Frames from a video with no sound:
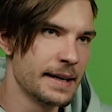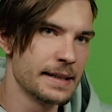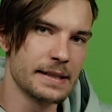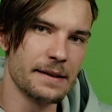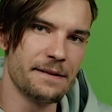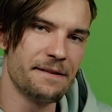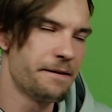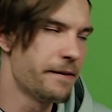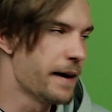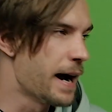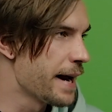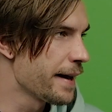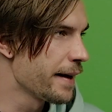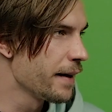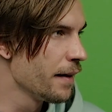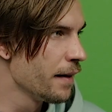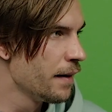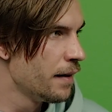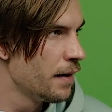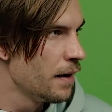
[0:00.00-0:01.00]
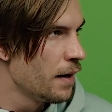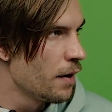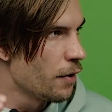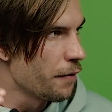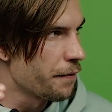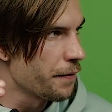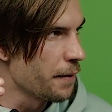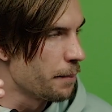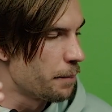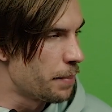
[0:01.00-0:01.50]
the funnel
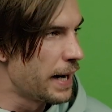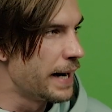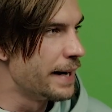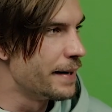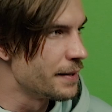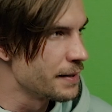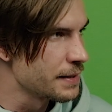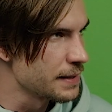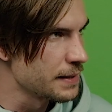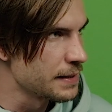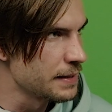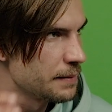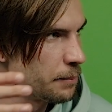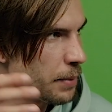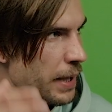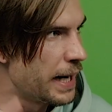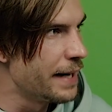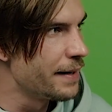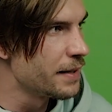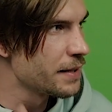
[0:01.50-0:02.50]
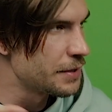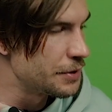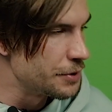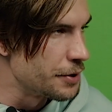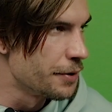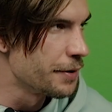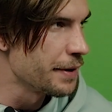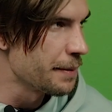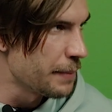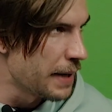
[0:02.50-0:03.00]
of your buyers, the buyer's
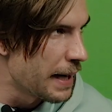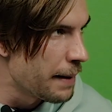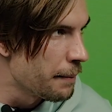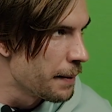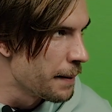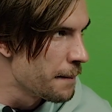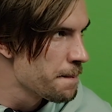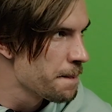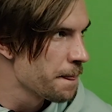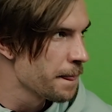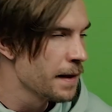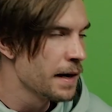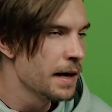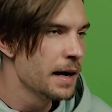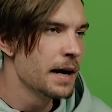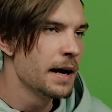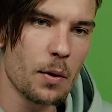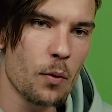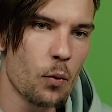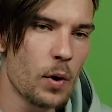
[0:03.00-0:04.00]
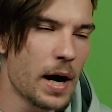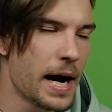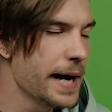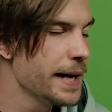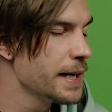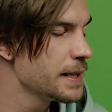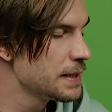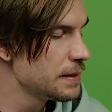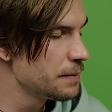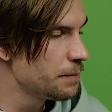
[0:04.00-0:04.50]
journey map. Why
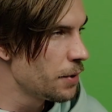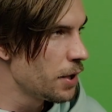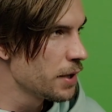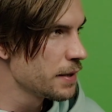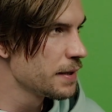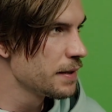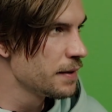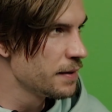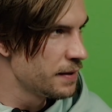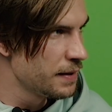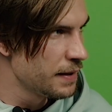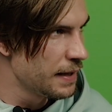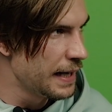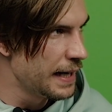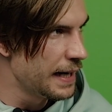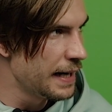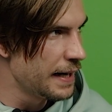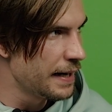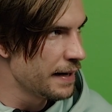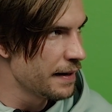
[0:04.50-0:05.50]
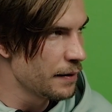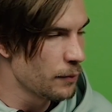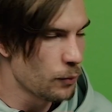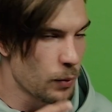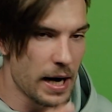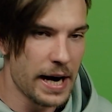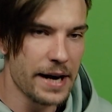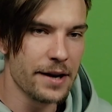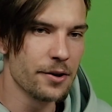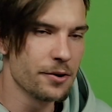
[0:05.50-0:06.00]
is important and
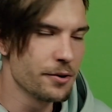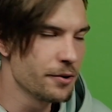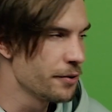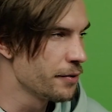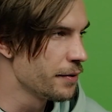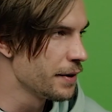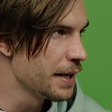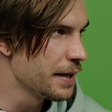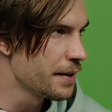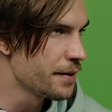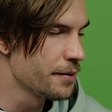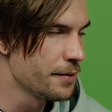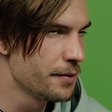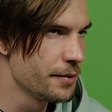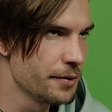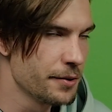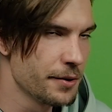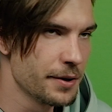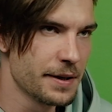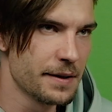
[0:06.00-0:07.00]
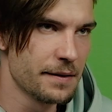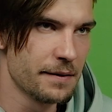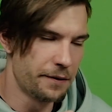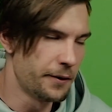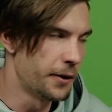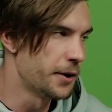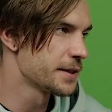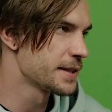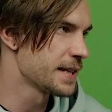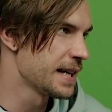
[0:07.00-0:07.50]
why you need to do it
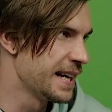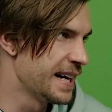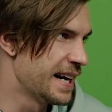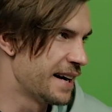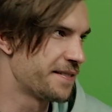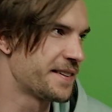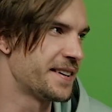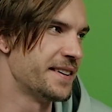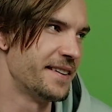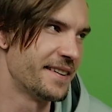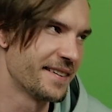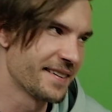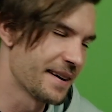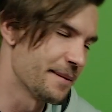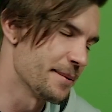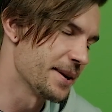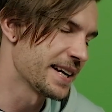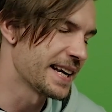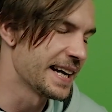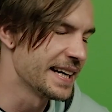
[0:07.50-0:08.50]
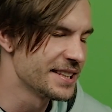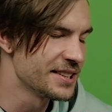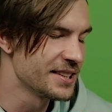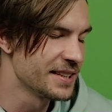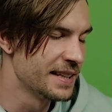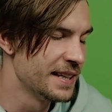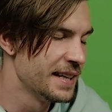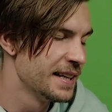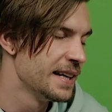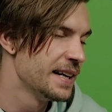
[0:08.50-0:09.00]
firstly after a
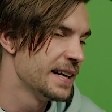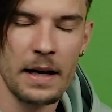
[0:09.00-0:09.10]
communication.